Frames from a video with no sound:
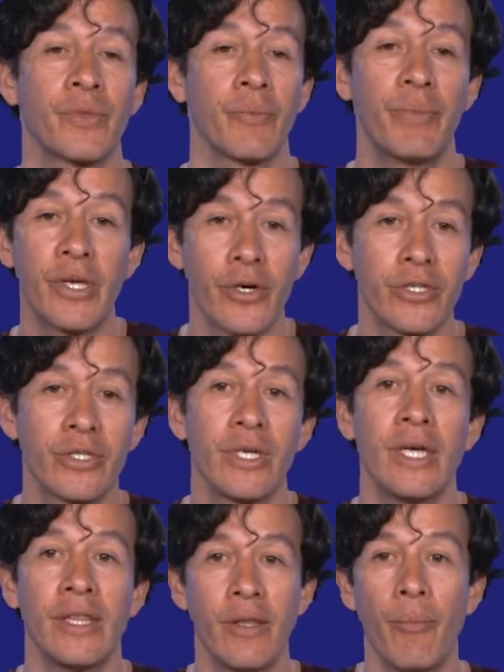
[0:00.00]
because
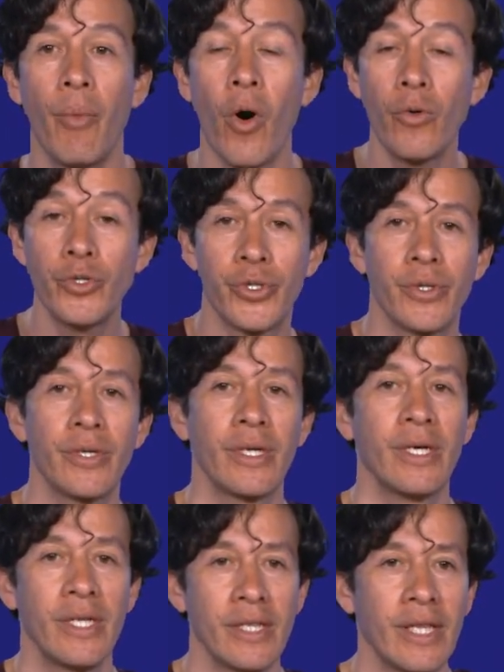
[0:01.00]
the motion
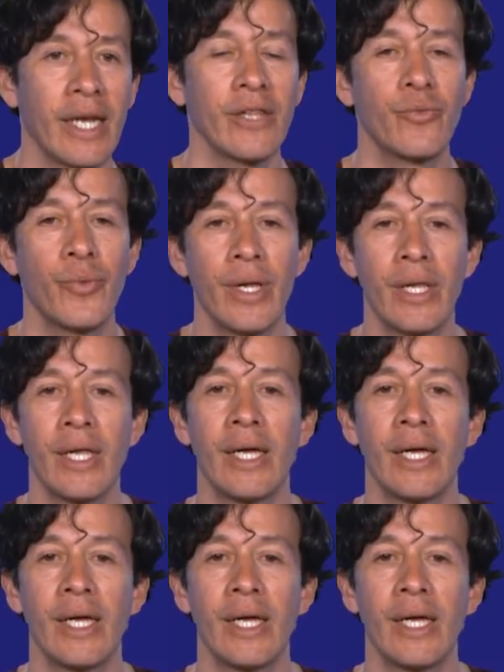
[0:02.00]
that it will